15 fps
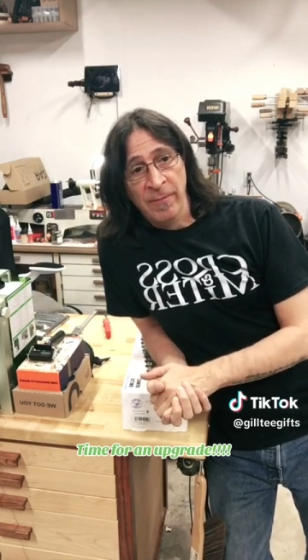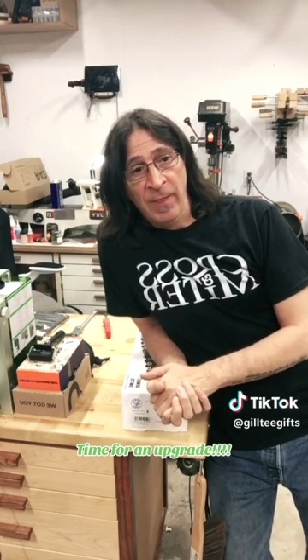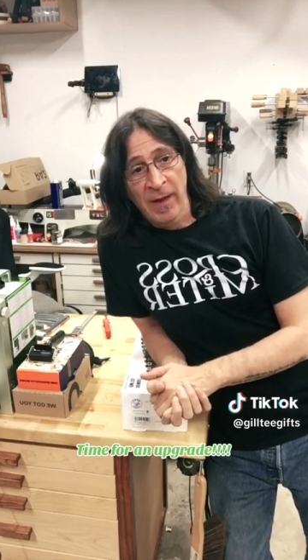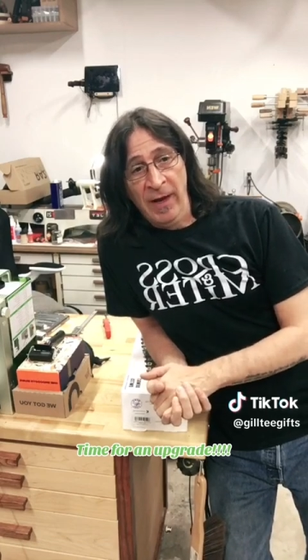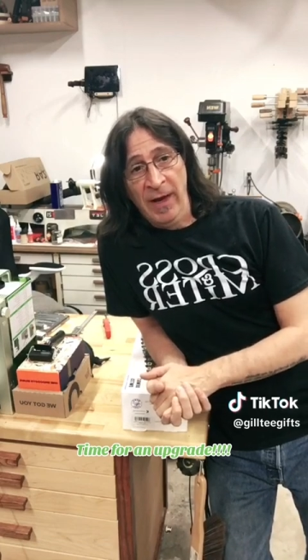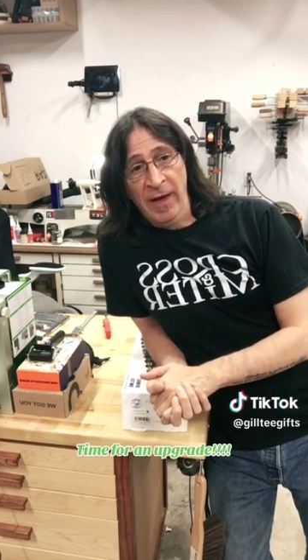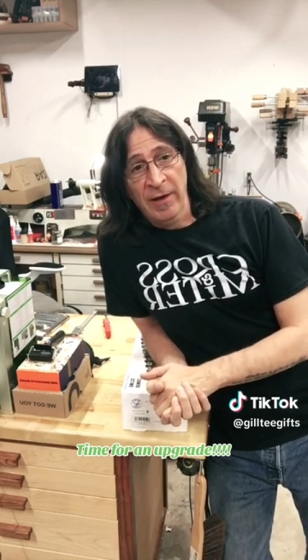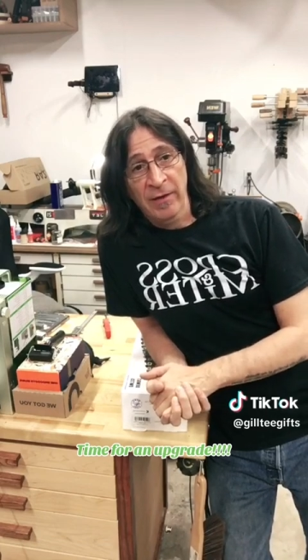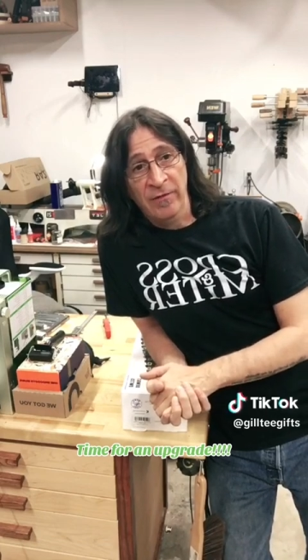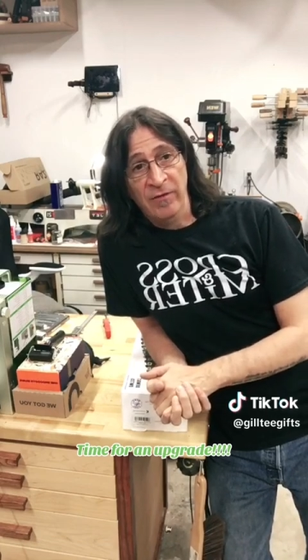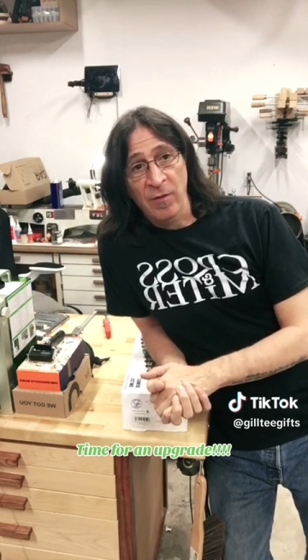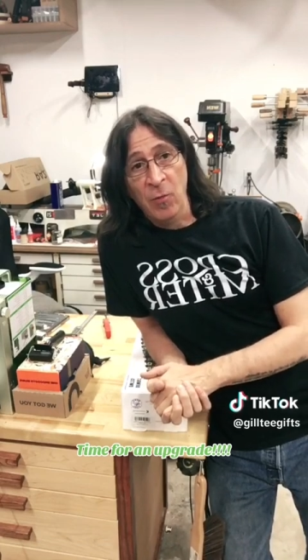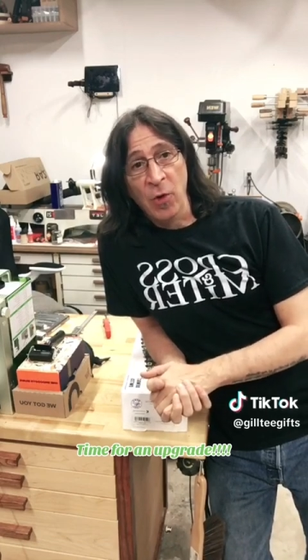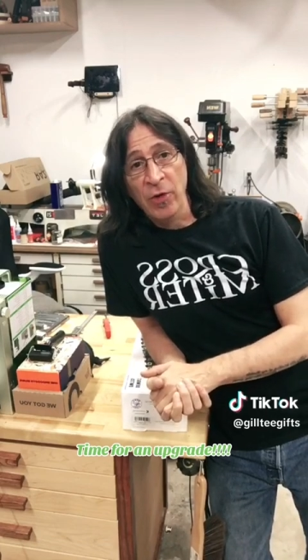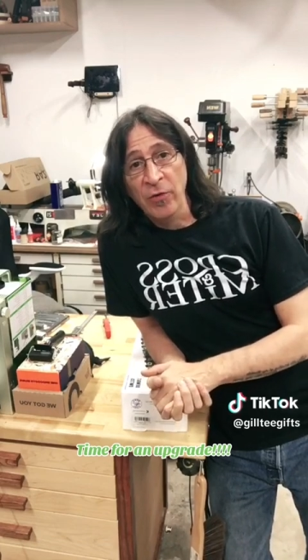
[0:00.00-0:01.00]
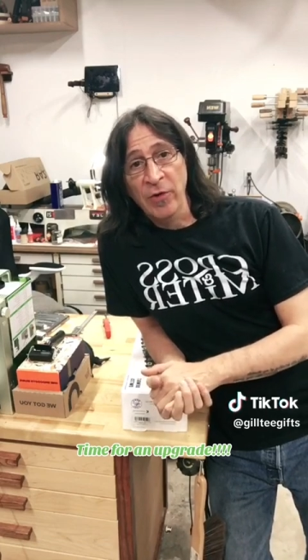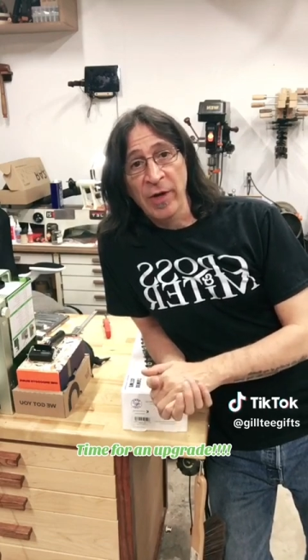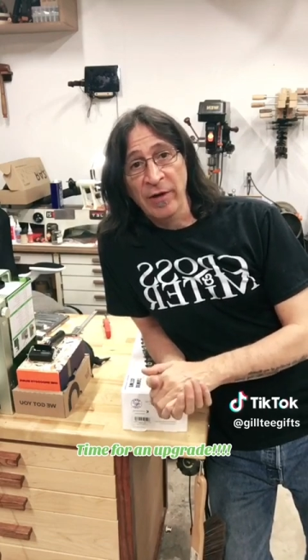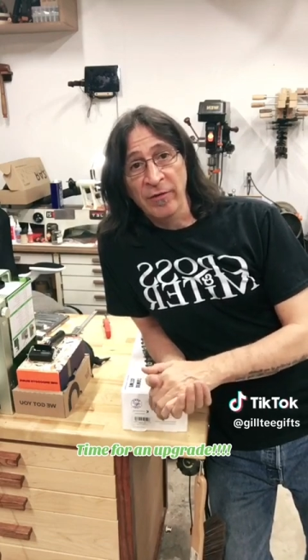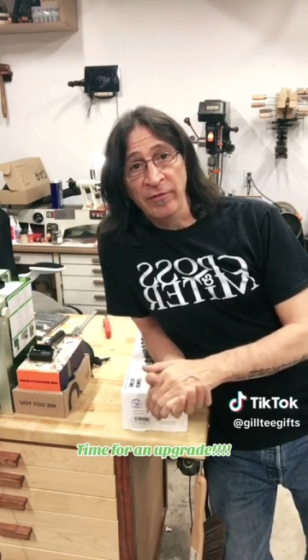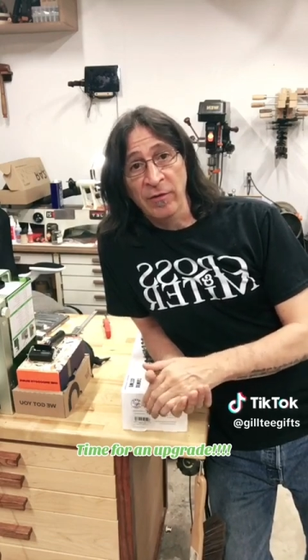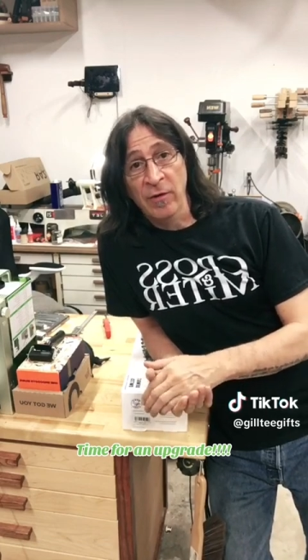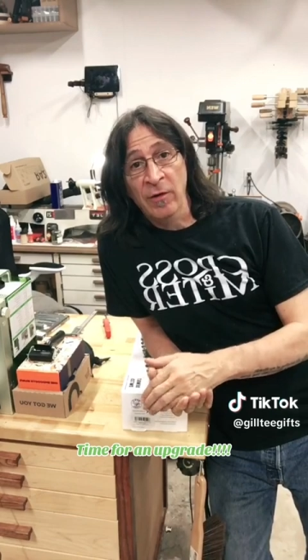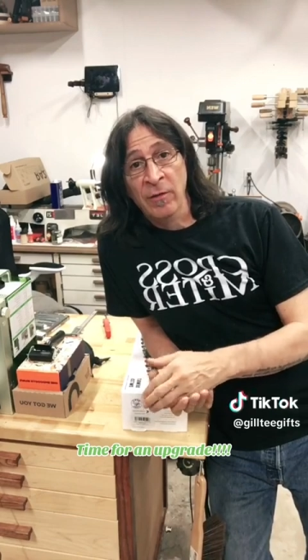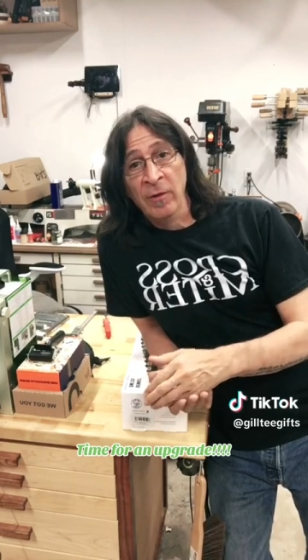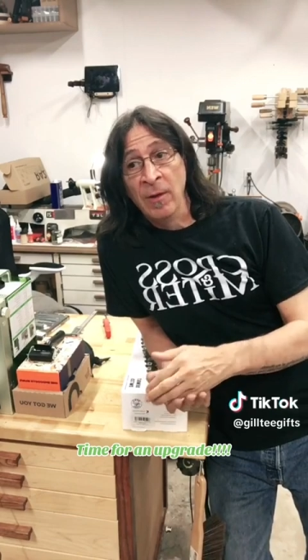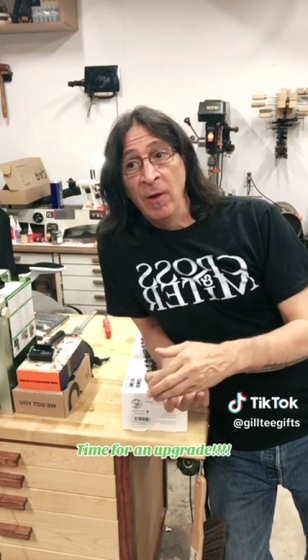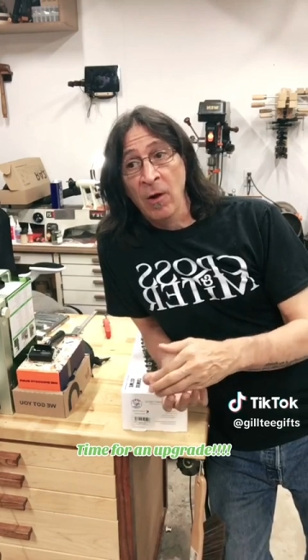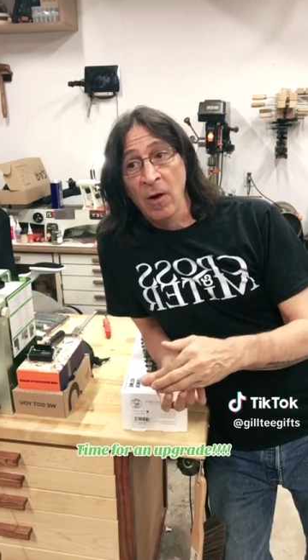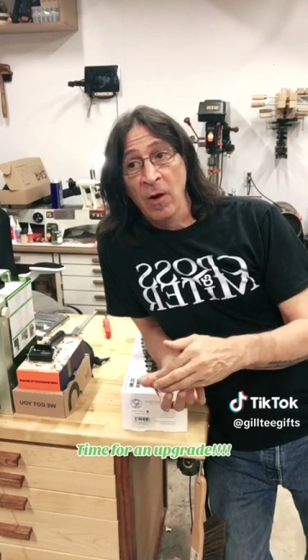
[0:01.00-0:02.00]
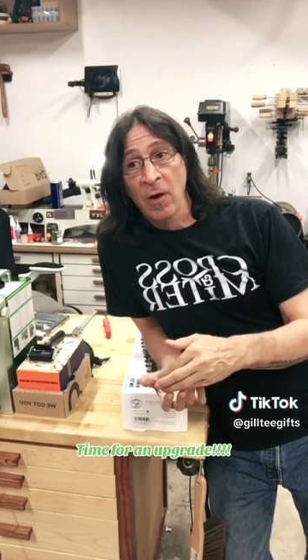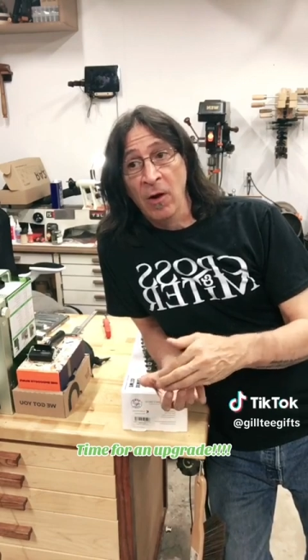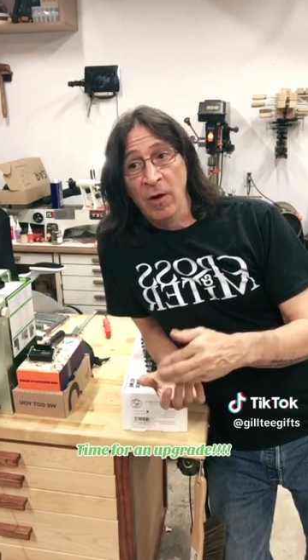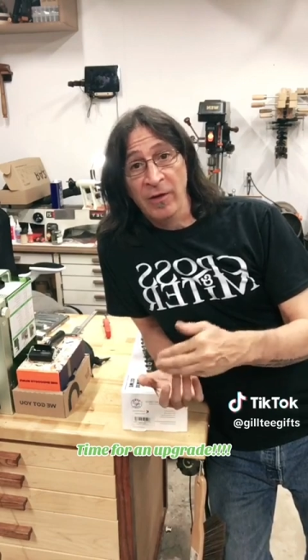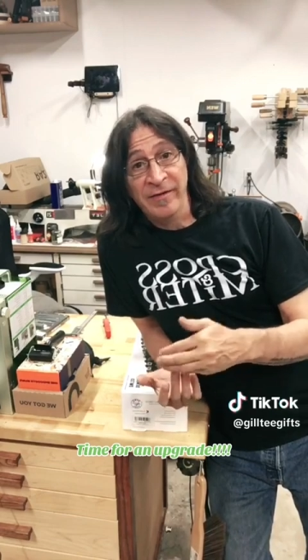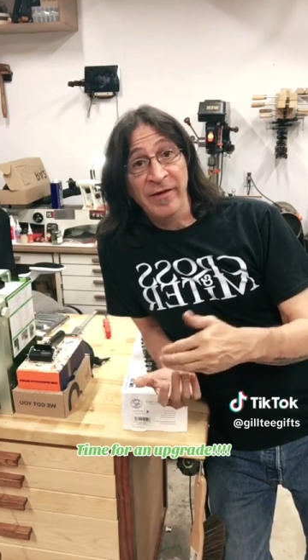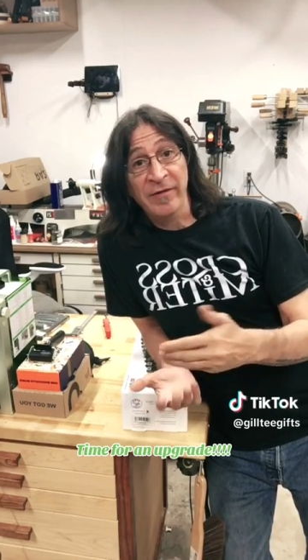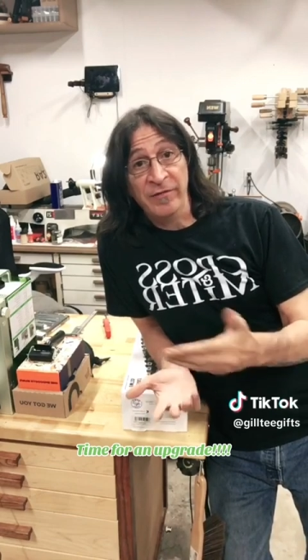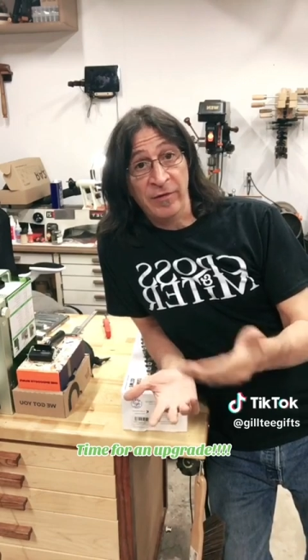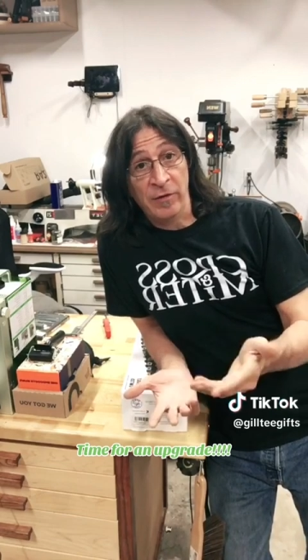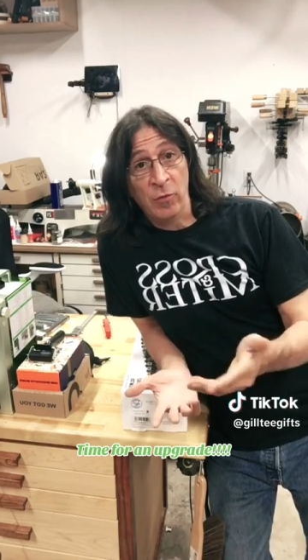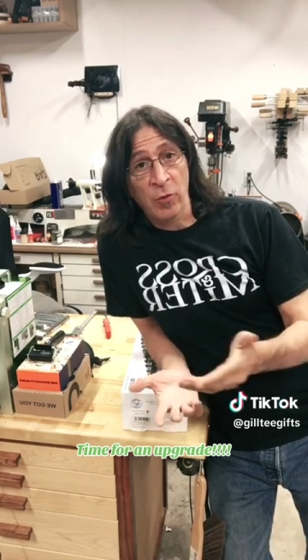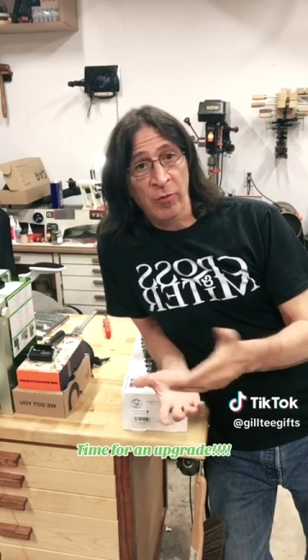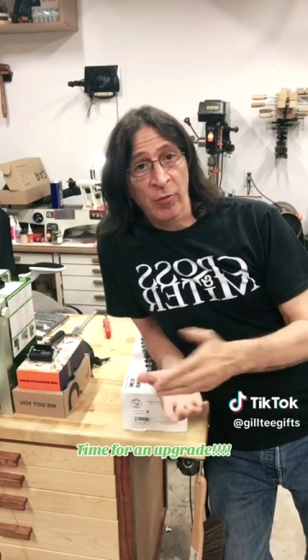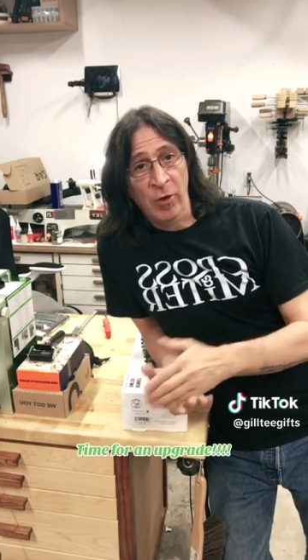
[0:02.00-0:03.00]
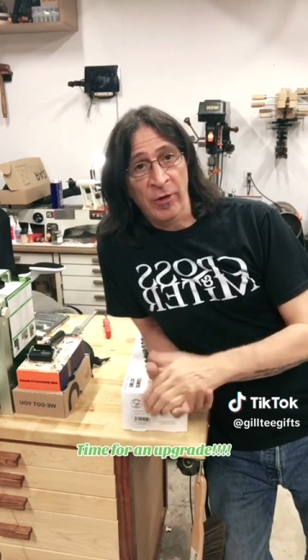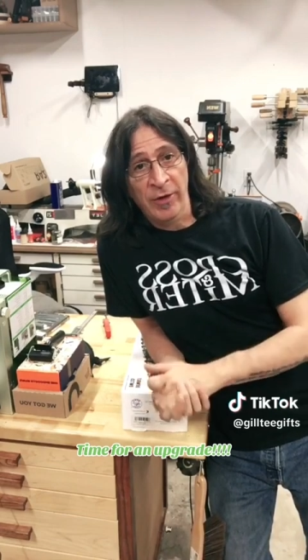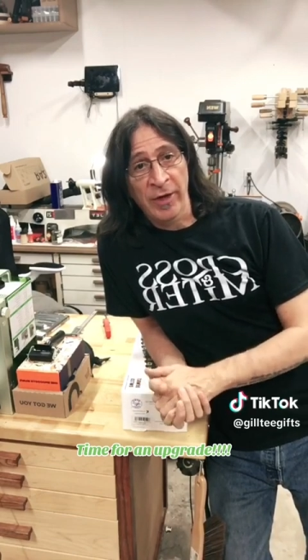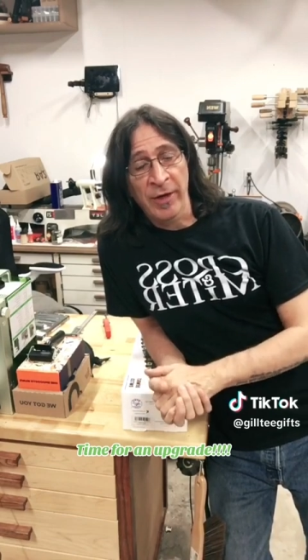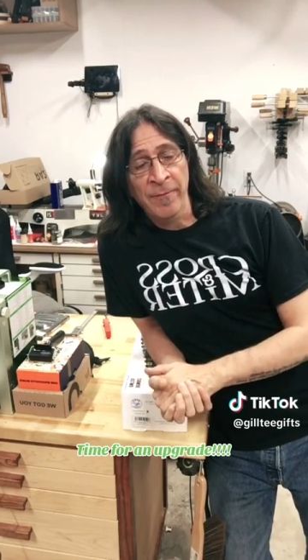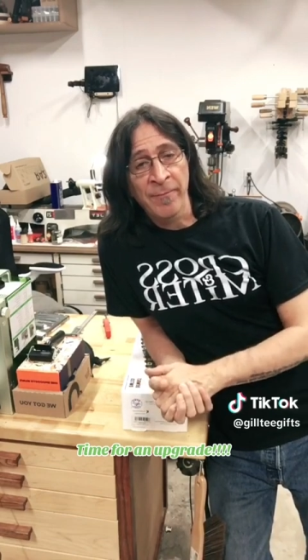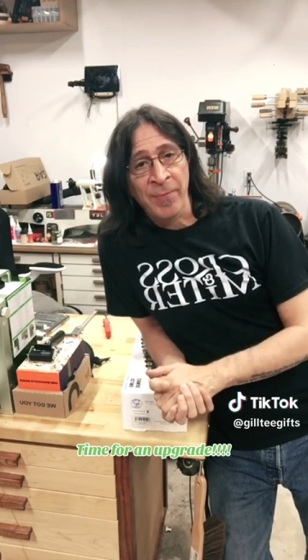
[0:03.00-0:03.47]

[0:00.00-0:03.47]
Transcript: and someone who does artistic woodworking,